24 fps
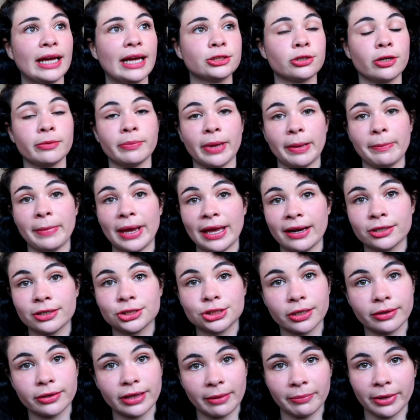told my
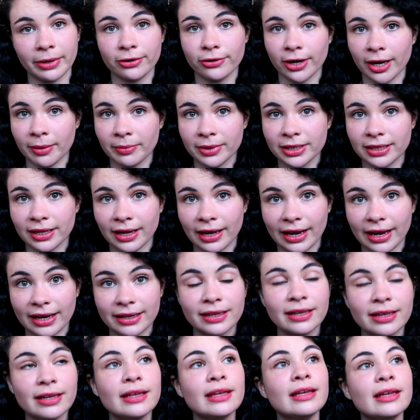manager that my grandma died.
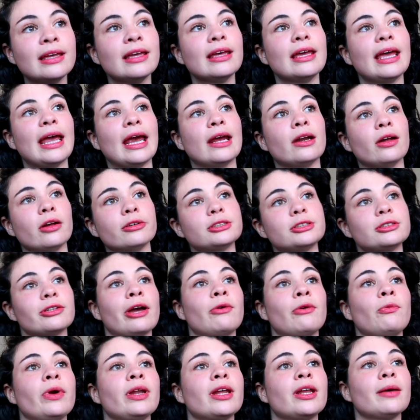And also I
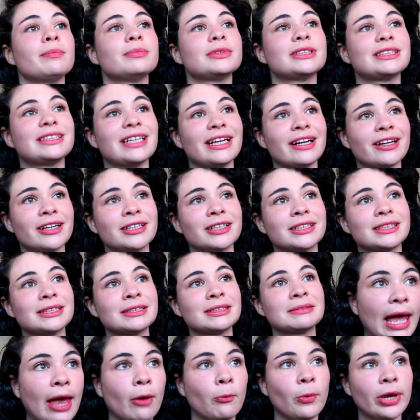went upstairs,
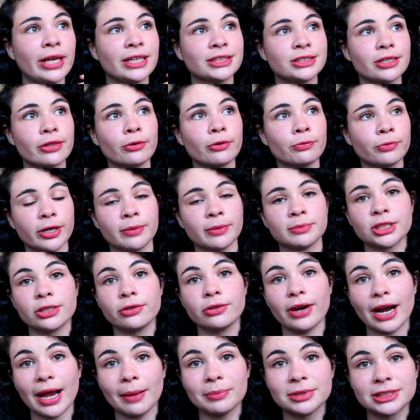I went into the room to grab